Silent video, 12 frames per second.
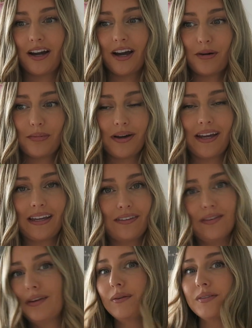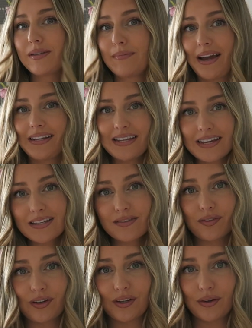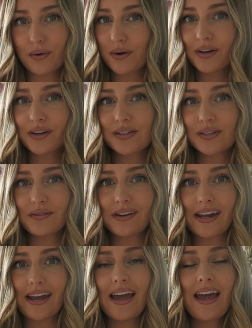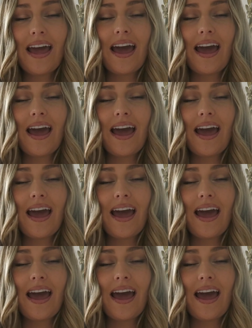I hope I give you some ideas for your nursery.